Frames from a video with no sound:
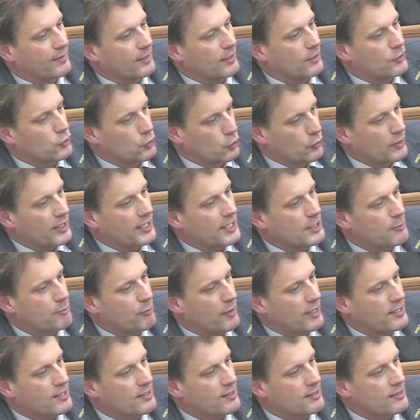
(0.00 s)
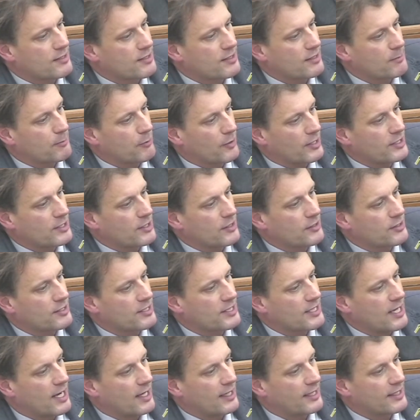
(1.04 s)
during his
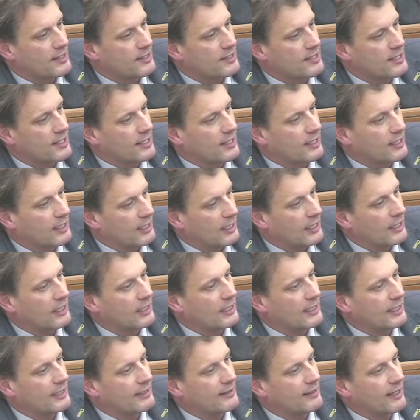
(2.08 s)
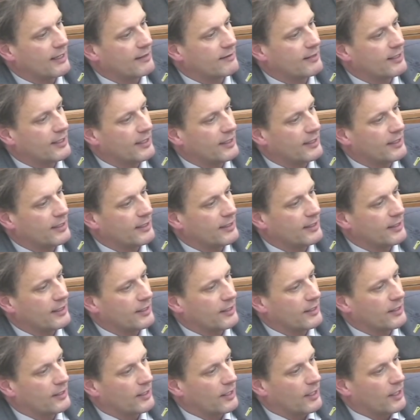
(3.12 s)
presidency, I can see clearly that he
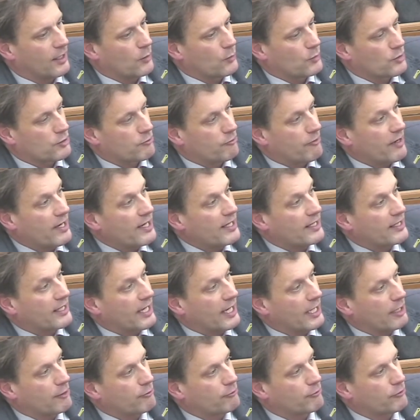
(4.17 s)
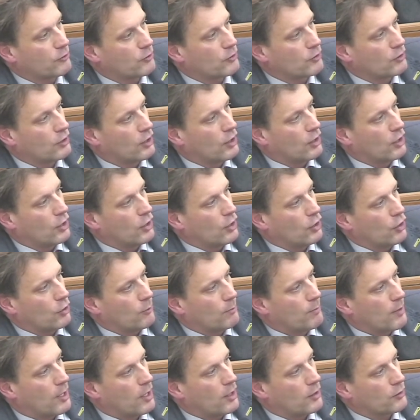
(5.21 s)
was very careful
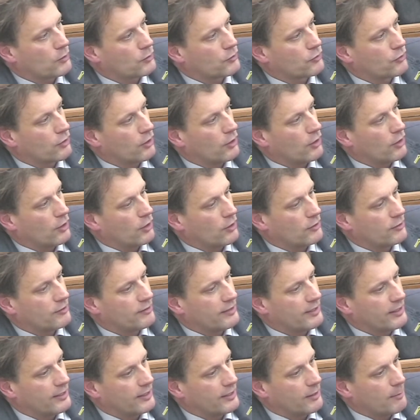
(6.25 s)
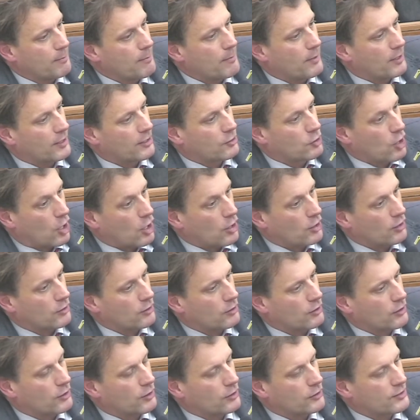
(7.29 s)
about the
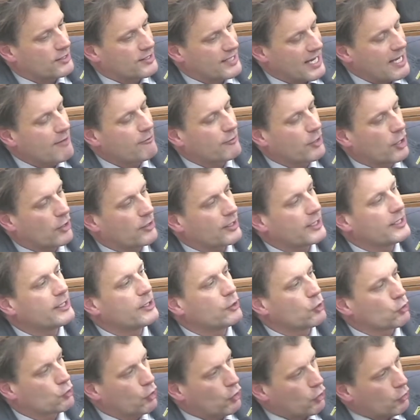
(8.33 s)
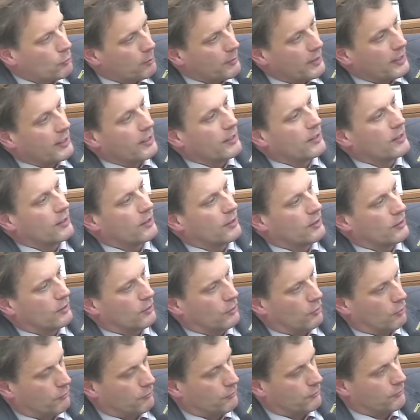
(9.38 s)
uh, safeguarding the autonomy
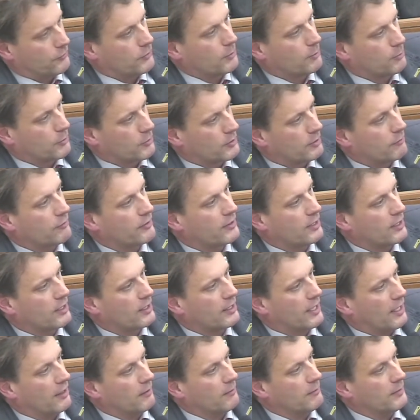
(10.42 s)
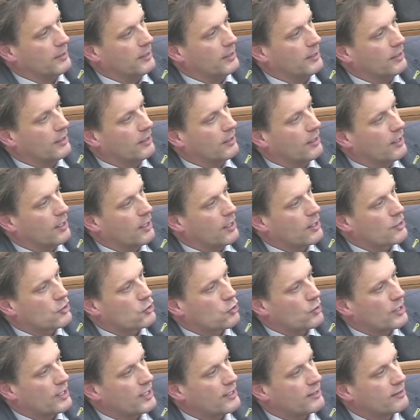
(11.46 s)
of the Pontifical Academy. So
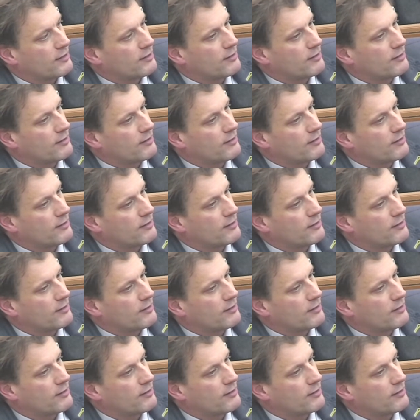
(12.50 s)
he